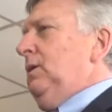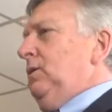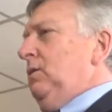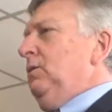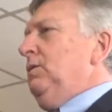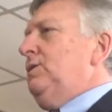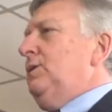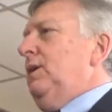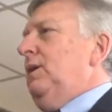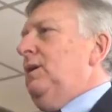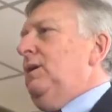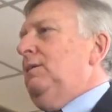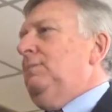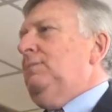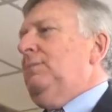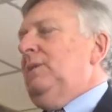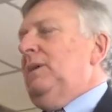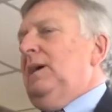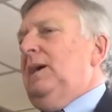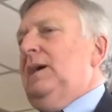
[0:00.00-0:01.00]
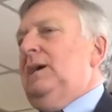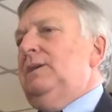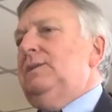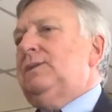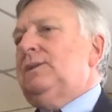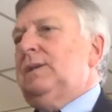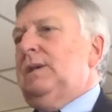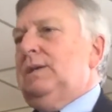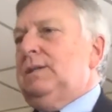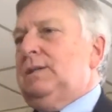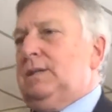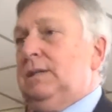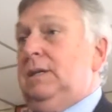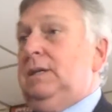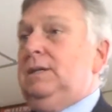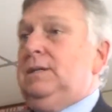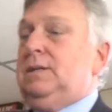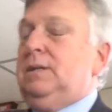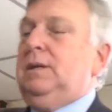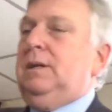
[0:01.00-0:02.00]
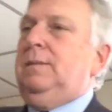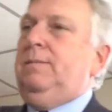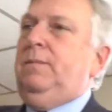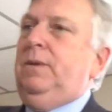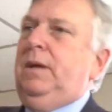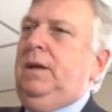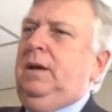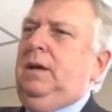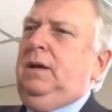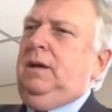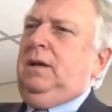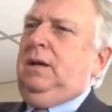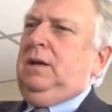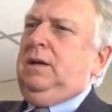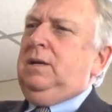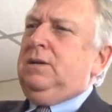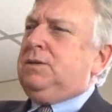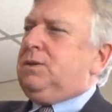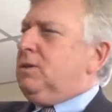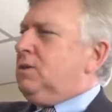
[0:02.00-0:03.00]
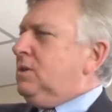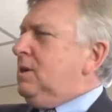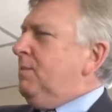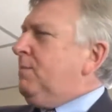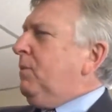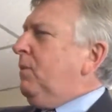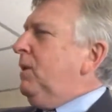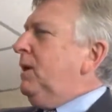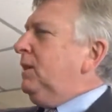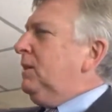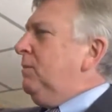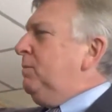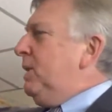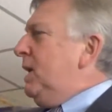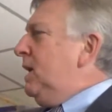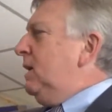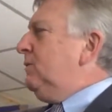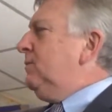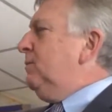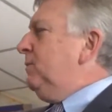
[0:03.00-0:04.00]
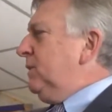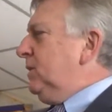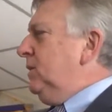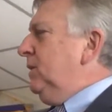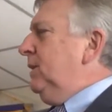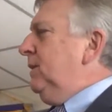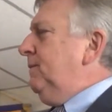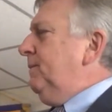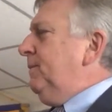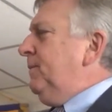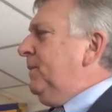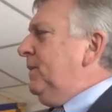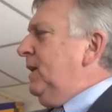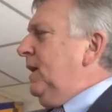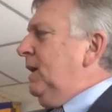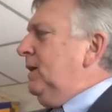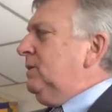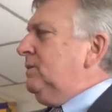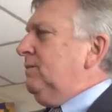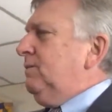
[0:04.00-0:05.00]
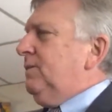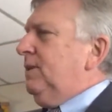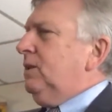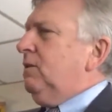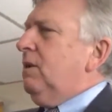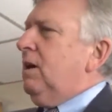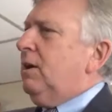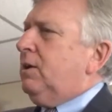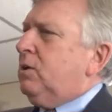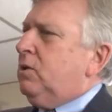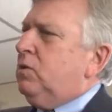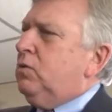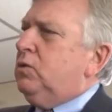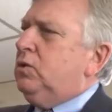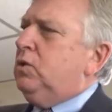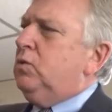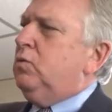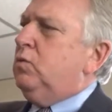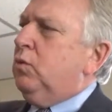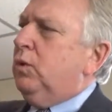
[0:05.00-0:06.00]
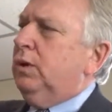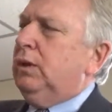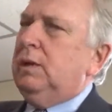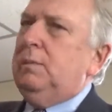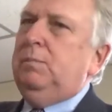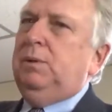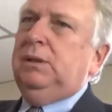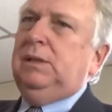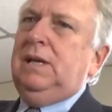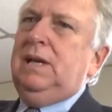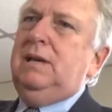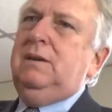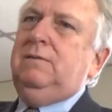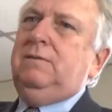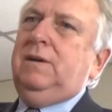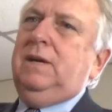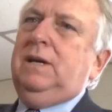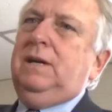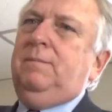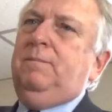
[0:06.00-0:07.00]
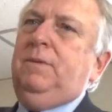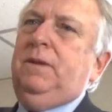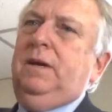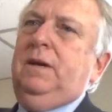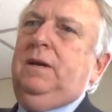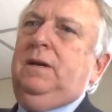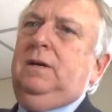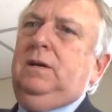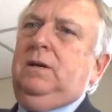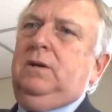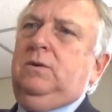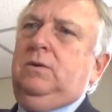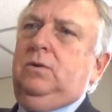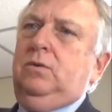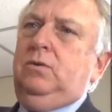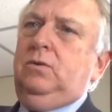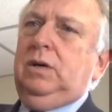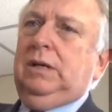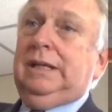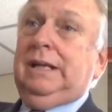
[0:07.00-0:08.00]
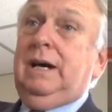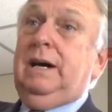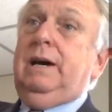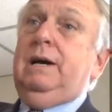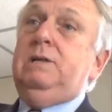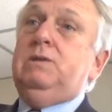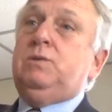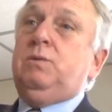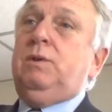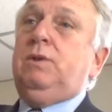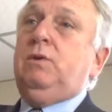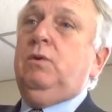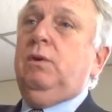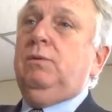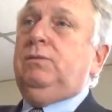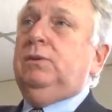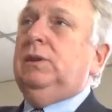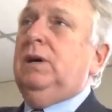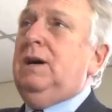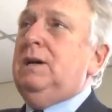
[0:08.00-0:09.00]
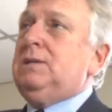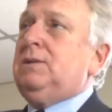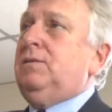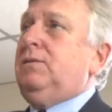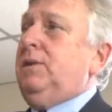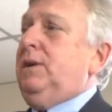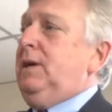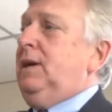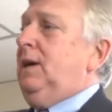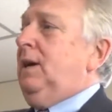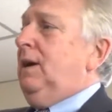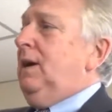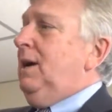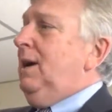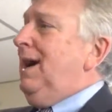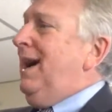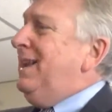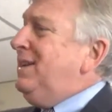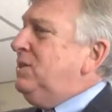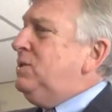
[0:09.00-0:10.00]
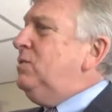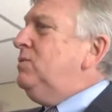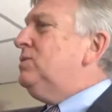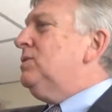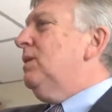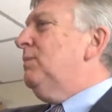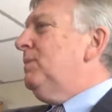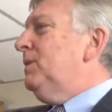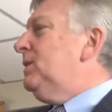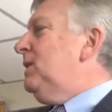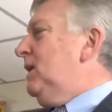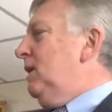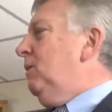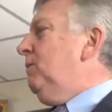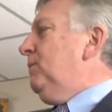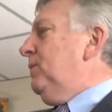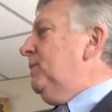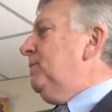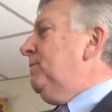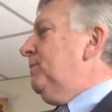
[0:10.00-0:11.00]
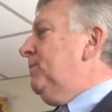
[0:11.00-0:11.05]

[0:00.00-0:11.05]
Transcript: your job as a citizen is to separate the bad from the good and to figure out who you really believe in, who aligns with your philosophy, and do something to help them.